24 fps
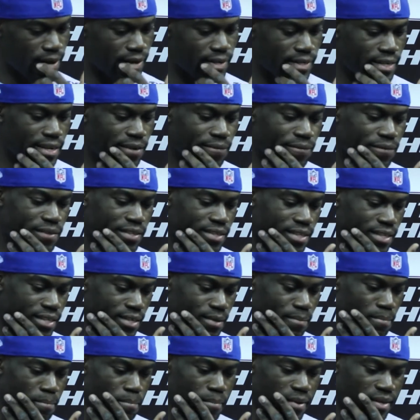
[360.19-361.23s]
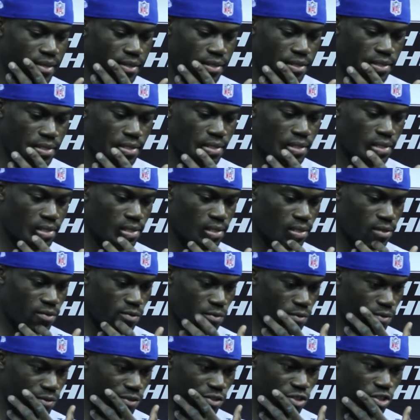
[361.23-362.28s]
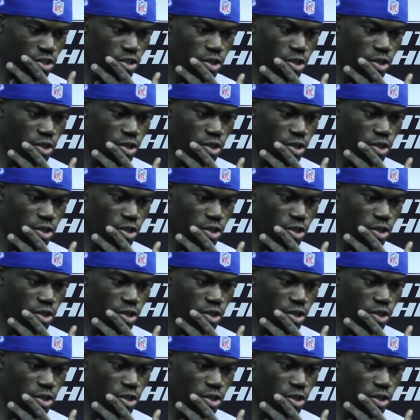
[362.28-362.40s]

I definitely think it built during the